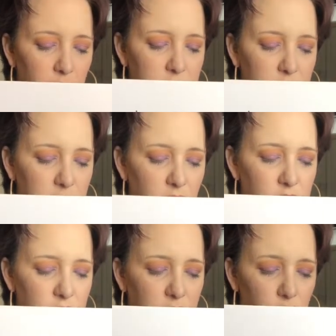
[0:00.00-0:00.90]
but I
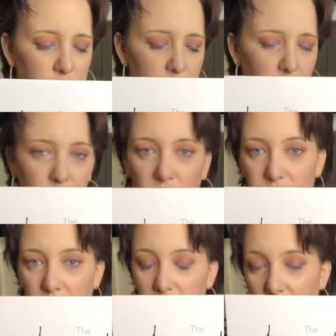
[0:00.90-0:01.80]
decided there wasn't enough
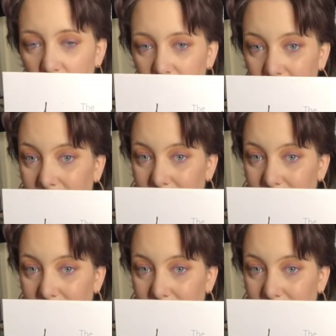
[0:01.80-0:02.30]
variation in